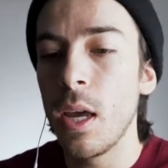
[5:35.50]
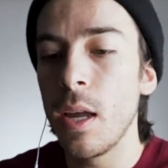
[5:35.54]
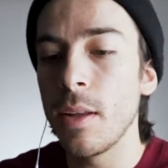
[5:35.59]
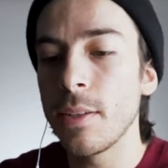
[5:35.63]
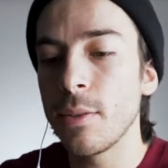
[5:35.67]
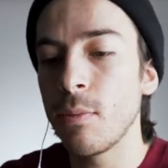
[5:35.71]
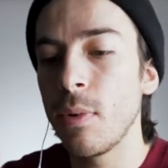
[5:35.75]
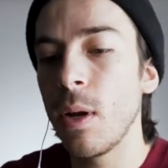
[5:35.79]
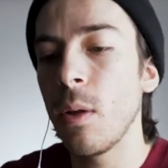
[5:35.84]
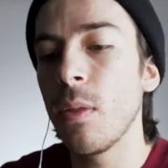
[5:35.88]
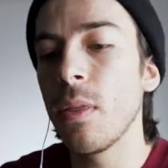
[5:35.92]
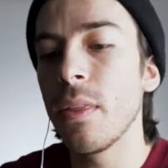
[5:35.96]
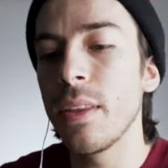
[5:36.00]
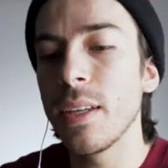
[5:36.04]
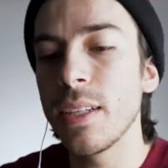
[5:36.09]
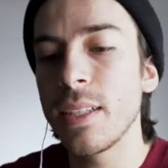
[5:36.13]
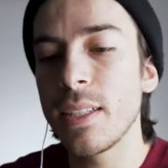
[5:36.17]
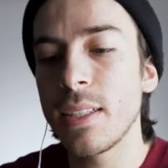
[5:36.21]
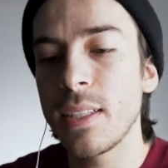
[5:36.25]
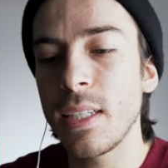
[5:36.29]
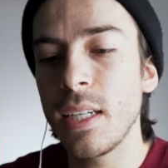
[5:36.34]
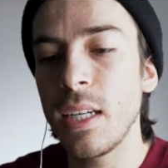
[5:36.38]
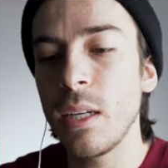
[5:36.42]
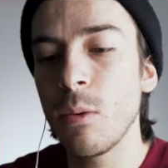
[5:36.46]
it's around this
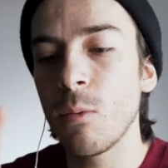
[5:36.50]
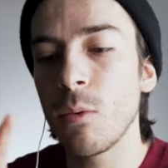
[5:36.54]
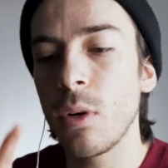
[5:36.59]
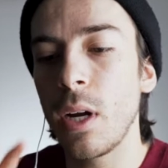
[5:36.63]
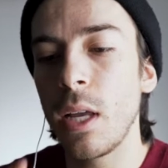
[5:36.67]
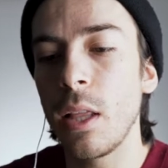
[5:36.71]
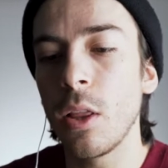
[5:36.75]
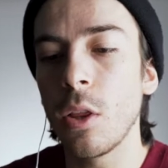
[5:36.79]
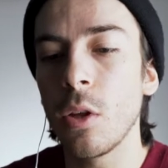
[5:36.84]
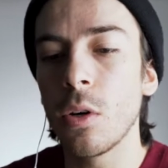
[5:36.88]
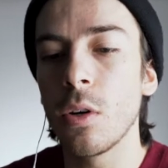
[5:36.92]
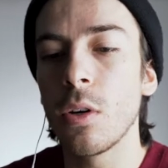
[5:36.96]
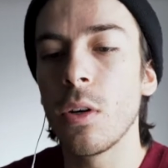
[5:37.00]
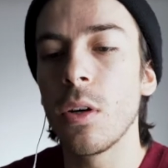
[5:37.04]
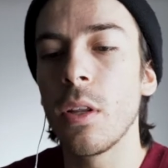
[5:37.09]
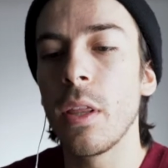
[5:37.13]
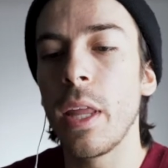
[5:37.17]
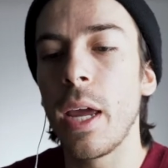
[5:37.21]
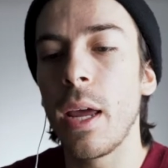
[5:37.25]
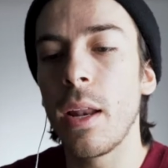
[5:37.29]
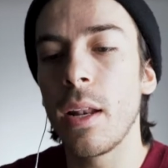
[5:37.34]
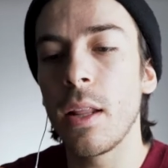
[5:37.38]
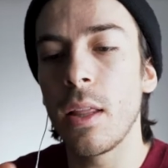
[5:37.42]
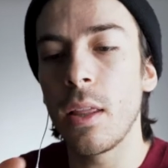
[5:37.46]
scene where I learned
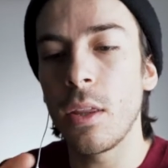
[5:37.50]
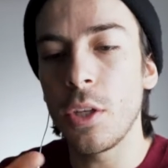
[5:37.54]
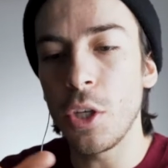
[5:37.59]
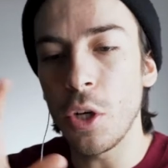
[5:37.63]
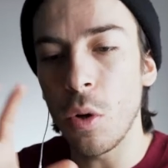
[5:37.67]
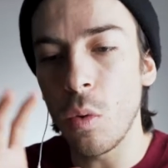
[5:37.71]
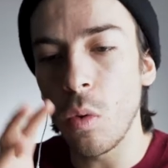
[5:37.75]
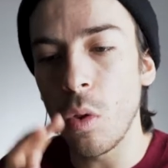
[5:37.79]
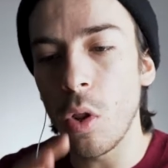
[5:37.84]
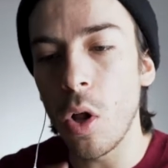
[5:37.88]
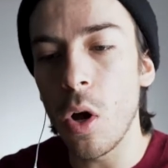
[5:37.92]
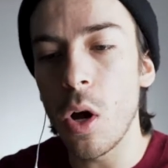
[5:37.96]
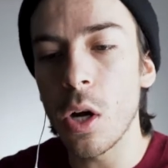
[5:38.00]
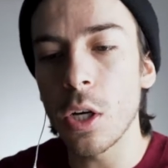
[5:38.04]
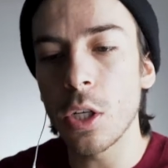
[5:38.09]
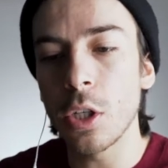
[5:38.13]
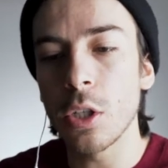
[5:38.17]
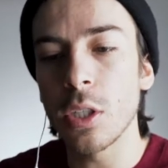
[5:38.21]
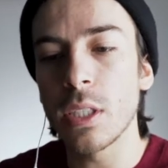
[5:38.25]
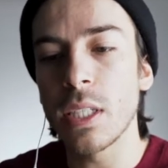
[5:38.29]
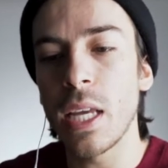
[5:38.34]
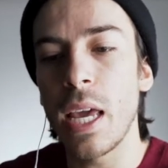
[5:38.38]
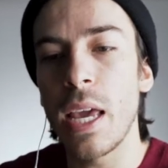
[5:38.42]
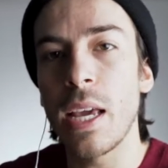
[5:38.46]
that, you know,
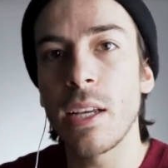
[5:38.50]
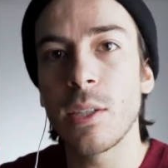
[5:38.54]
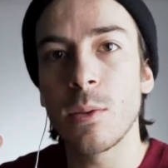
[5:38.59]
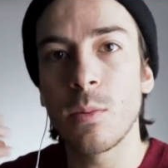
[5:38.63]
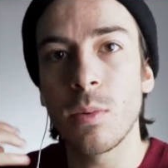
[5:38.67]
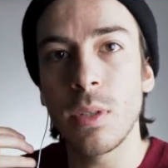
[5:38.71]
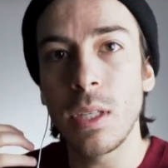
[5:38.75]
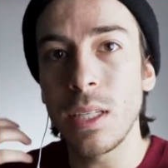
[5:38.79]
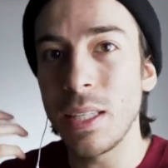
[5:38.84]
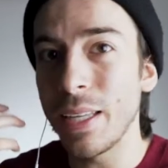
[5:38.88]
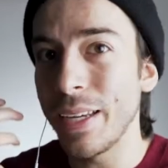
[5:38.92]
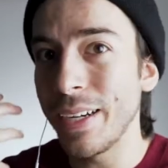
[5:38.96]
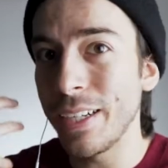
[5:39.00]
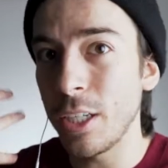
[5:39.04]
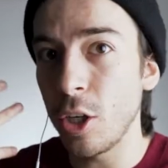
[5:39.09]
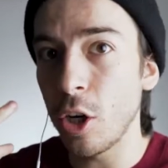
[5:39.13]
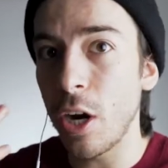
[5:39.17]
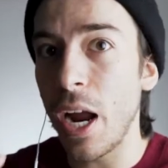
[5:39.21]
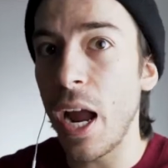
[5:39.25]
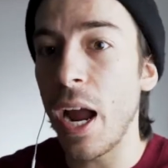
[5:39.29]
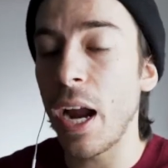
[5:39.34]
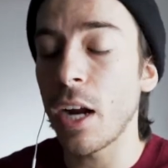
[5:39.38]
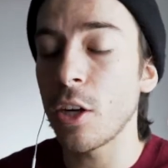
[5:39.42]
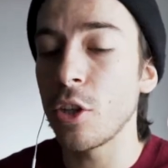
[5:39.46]
longer takes, really letting
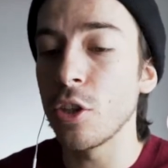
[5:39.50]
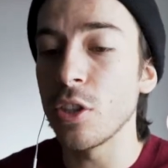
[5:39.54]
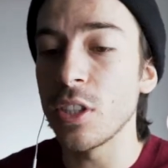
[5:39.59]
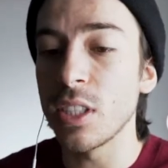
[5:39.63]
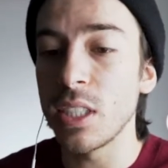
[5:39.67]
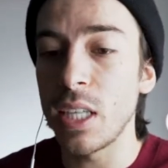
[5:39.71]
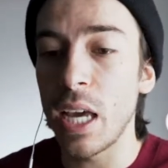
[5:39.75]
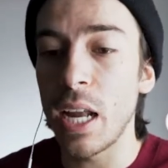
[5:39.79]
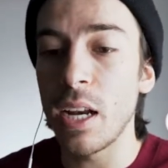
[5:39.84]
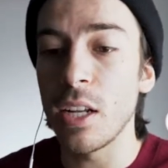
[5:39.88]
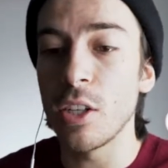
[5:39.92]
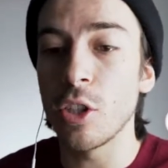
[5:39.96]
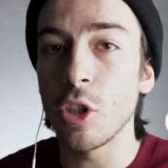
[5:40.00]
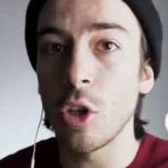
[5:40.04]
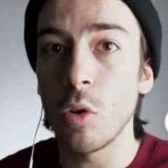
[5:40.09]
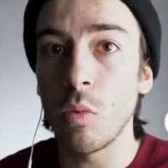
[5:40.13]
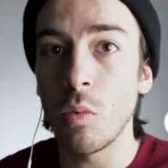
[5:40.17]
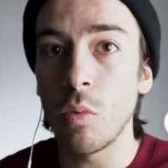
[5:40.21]
your actors get into